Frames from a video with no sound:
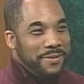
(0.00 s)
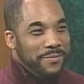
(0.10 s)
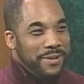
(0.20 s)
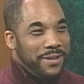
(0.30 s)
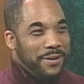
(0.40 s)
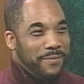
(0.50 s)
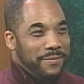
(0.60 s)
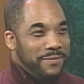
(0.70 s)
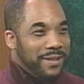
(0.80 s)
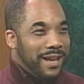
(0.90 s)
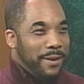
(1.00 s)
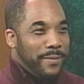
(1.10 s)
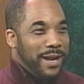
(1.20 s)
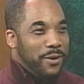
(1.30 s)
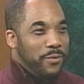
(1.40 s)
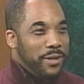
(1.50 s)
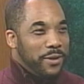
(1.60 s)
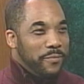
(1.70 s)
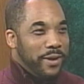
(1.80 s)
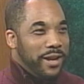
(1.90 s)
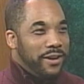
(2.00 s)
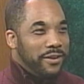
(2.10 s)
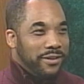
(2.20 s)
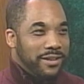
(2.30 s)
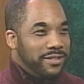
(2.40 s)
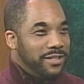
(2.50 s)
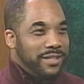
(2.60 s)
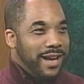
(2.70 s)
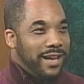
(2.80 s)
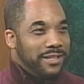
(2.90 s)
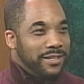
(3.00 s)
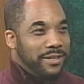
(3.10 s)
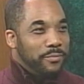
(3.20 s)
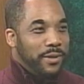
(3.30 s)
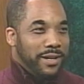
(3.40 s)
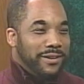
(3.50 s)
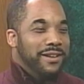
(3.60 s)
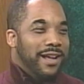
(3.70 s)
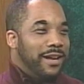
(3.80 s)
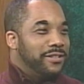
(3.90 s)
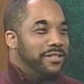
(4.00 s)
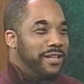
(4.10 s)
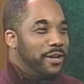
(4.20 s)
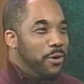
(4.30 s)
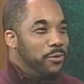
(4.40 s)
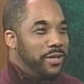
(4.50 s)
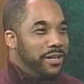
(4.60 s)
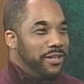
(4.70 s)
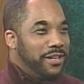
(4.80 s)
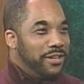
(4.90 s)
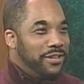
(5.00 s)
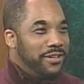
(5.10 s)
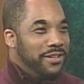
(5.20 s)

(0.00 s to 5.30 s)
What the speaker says: But, I mean, I don't want to compare because it's not. But I'll just say Gold Digger Killer.